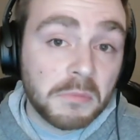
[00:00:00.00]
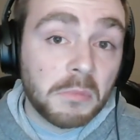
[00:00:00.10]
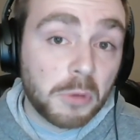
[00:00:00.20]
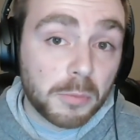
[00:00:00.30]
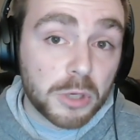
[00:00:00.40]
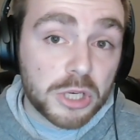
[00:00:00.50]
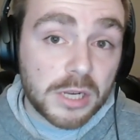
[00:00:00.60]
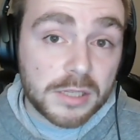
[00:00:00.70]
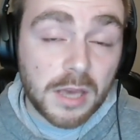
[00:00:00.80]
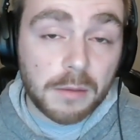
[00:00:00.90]
would
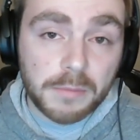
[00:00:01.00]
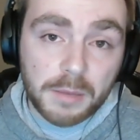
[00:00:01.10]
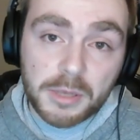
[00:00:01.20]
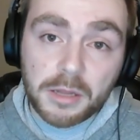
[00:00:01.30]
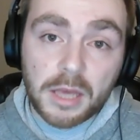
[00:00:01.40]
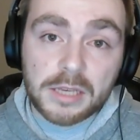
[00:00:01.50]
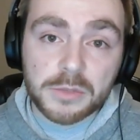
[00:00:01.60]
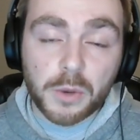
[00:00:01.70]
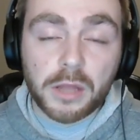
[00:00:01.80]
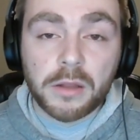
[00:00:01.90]
appreciate a sub, maybe a like
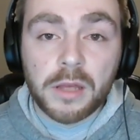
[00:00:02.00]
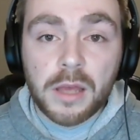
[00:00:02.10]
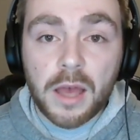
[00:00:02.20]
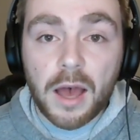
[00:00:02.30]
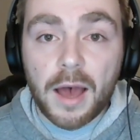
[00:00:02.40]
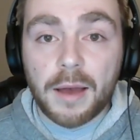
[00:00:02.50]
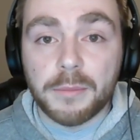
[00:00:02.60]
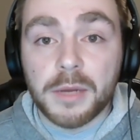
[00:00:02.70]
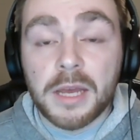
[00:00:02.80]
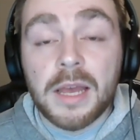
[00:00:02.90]
as well.
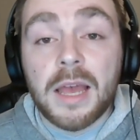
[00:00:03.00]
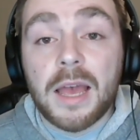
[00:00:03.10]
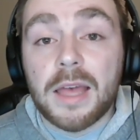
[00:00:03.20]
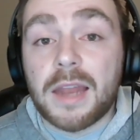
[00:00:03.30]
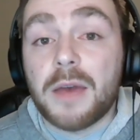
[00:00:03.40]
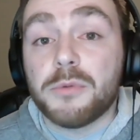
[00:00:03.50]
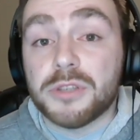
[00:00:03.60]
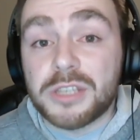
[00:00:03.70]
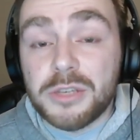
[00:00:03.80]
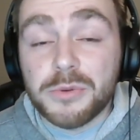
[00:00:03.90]
And I will
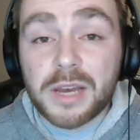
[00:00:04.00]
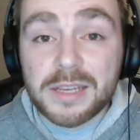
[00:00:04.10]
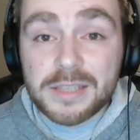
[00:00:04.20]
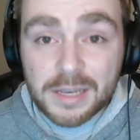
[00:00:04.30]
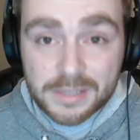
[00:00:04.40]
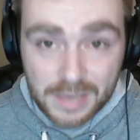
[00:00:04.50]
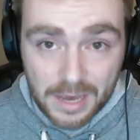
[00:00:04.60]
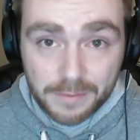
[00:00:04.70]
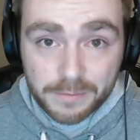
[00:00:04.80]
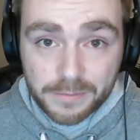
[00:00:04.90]
see you guys next
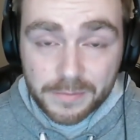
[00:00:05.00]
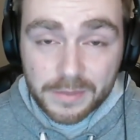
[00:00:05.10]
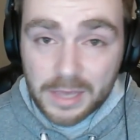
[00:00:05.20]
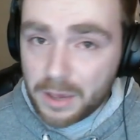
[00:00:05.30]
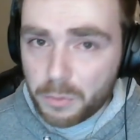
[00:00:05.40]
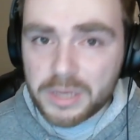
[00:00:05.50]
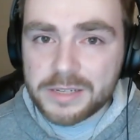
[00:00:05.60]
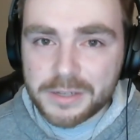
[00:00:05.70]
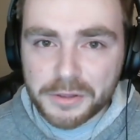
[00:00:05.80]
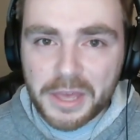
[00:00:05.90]
time. Can't wait
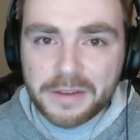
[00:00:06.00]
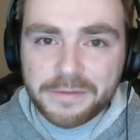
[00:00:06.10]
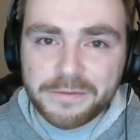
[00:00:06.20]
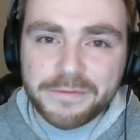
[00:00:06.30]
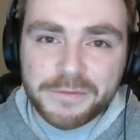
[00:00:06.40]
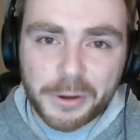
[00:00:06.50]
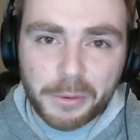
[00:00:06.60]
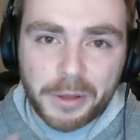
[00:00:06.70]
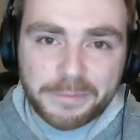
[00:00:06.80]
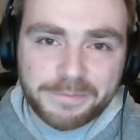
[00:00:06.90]
until then. Farewell.